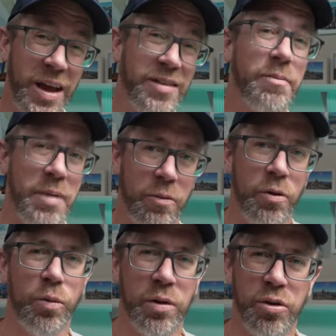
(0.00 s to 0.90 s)
that's about
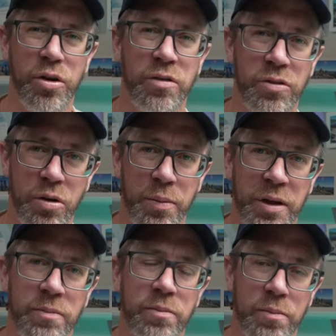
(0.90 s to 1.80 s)
what we'd use
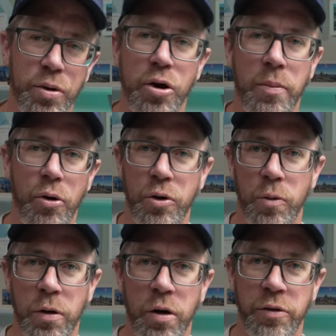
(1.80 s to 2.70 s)
normally per
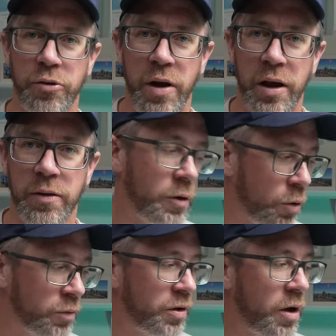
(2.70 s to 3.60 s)
boil on the track.
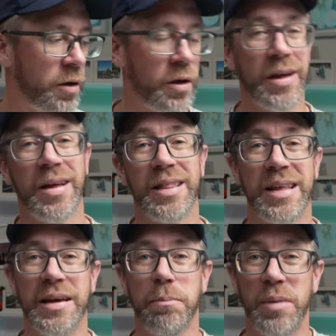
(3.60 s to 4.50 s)
Also,
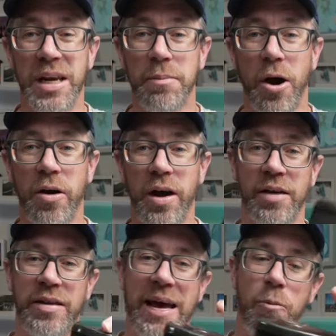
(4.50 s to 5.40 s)
the Minimo
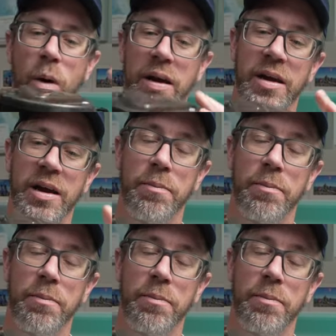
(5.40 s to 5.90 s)
has a 1 liter